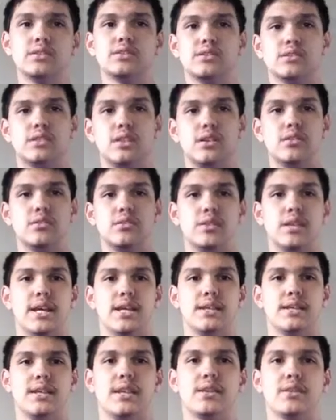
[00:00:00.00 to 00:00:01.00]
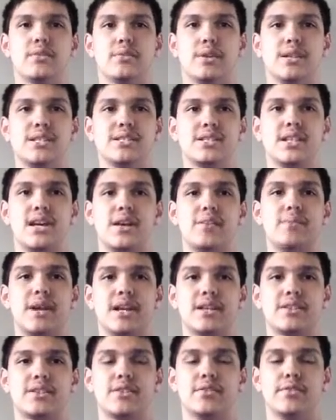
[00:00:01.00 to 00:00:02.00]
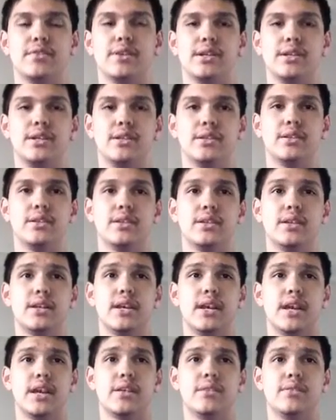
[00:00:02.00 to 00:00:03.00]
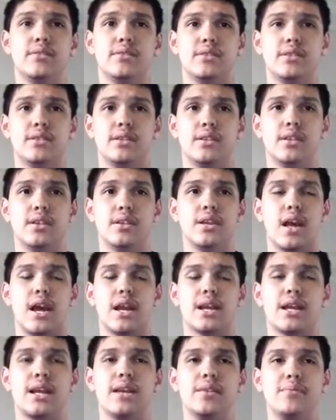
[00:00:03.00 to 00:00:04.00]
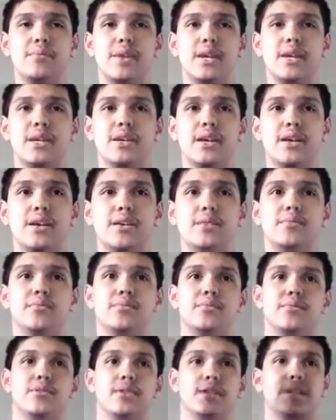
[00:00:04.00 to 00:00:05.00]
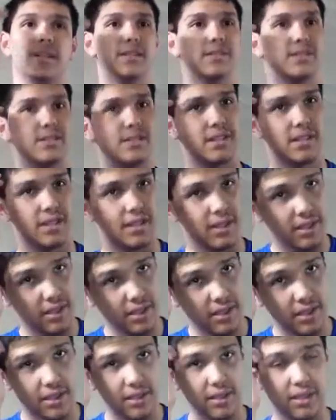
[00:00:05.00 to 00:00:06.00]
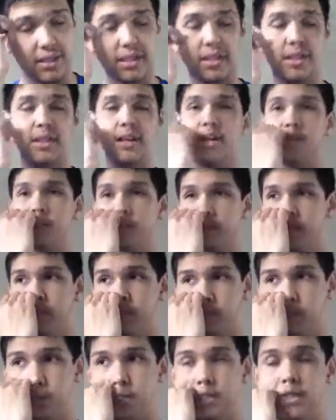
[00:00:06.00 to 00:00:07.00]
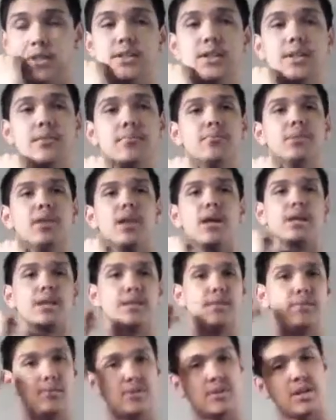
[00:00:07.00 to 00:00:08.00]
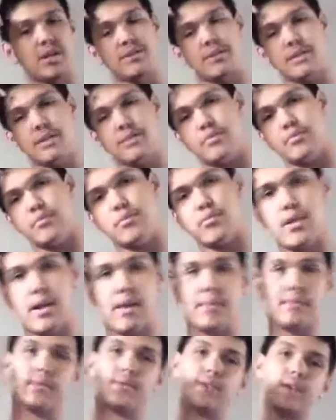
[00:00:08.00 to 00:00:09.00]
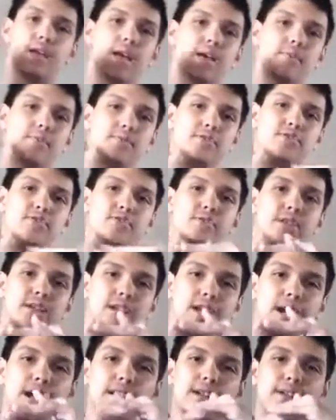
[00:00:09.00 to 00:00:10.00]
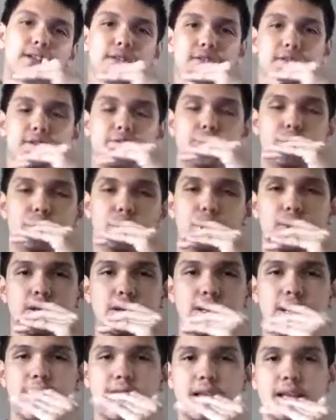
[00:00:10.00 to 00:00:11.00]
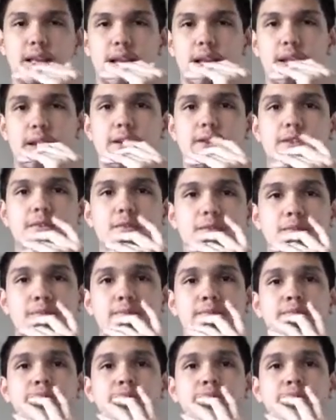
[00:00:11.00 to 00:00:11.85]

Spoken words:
So yeah, then the race got back to green, and I gotta admit, because Logano was good at blocking, which I have to give him props. I'm sort of kind of like Logano.